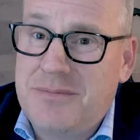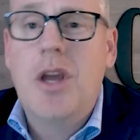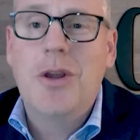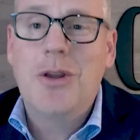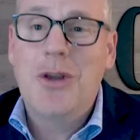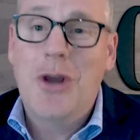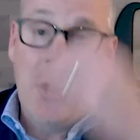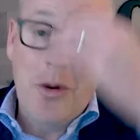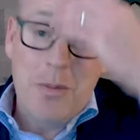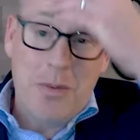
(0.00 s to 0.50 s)

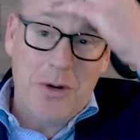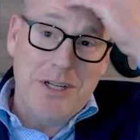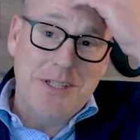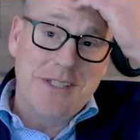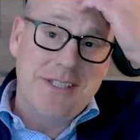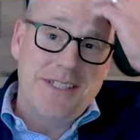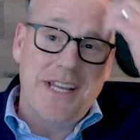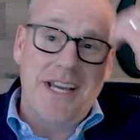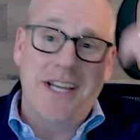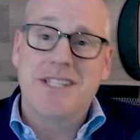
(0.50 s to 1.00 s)
Cobra
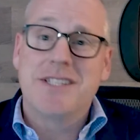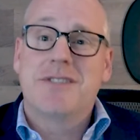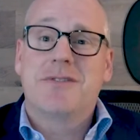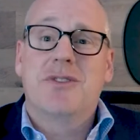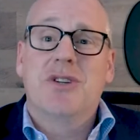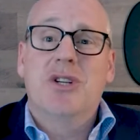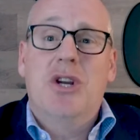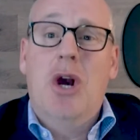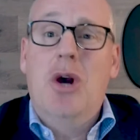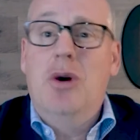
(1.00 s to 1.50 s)
stands
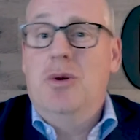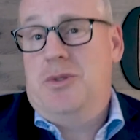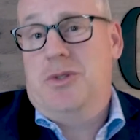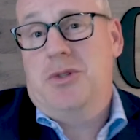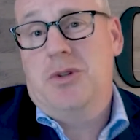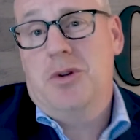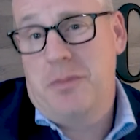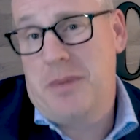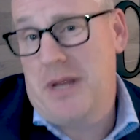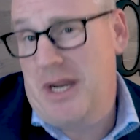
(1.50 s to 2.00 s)
for
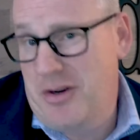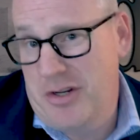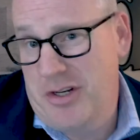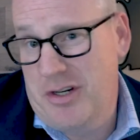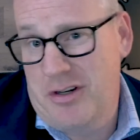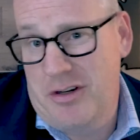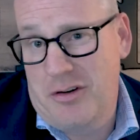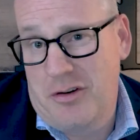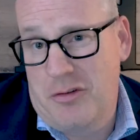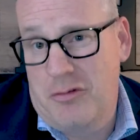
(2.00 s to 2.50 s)
Coastal
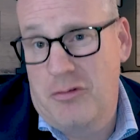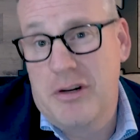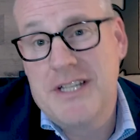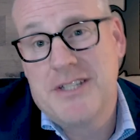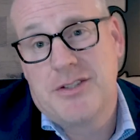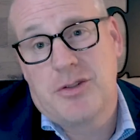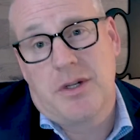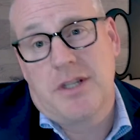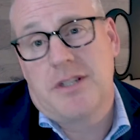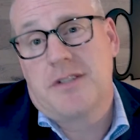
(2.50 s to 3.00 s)
Barrier
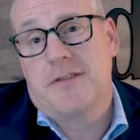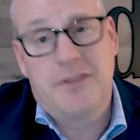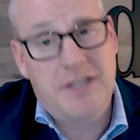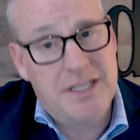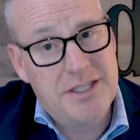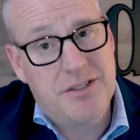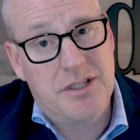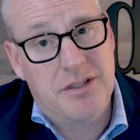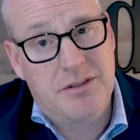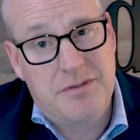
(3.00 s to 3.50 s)
Resource
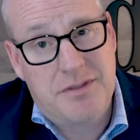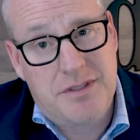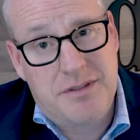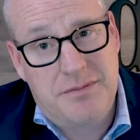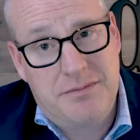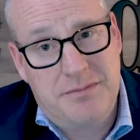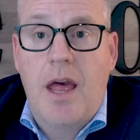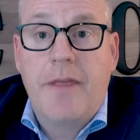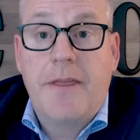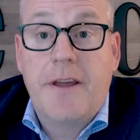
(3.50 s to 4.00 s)
Flood Zones.
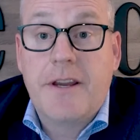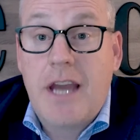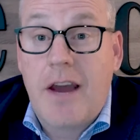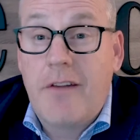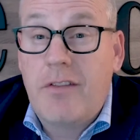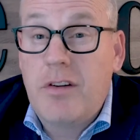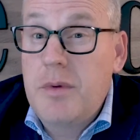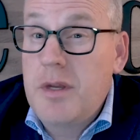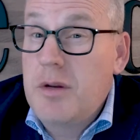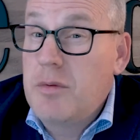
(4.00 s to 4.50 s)
The
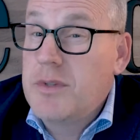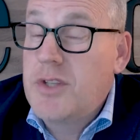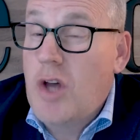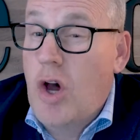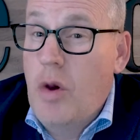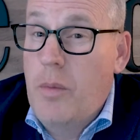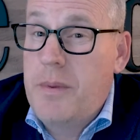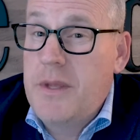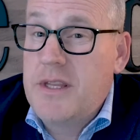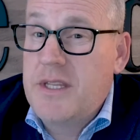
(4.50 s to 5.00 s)
government was
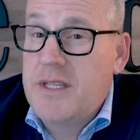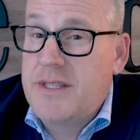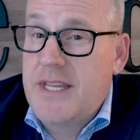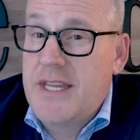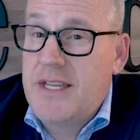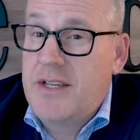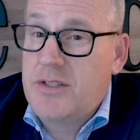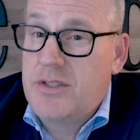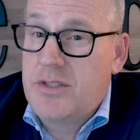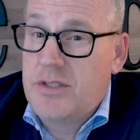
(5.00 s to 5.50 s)
hoping that
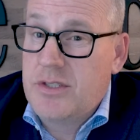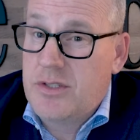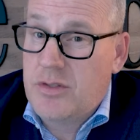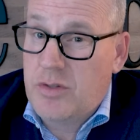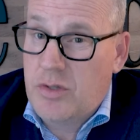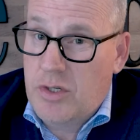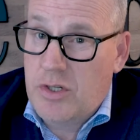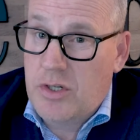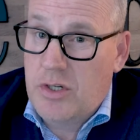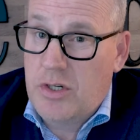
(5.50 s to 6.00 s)
they could
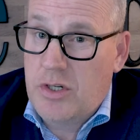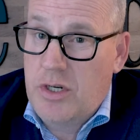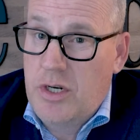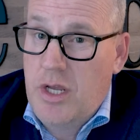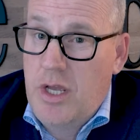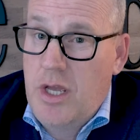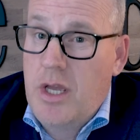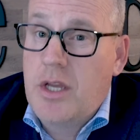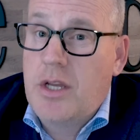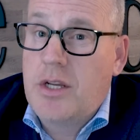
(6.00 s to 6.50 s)
deter
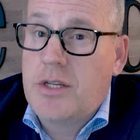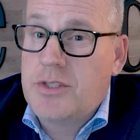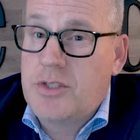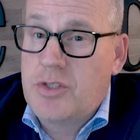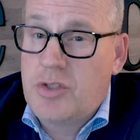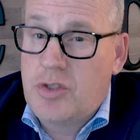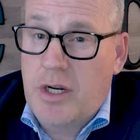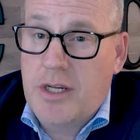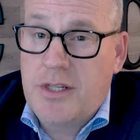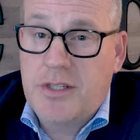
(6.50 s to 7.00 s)

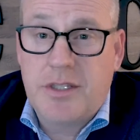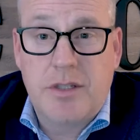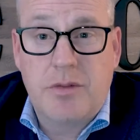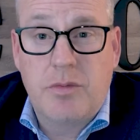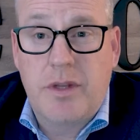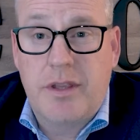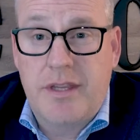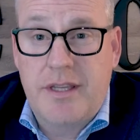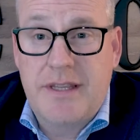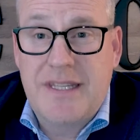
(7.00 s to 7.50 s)
construction
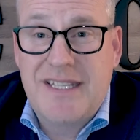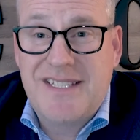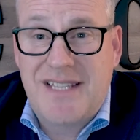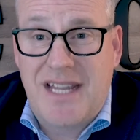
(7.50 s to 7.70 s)
within these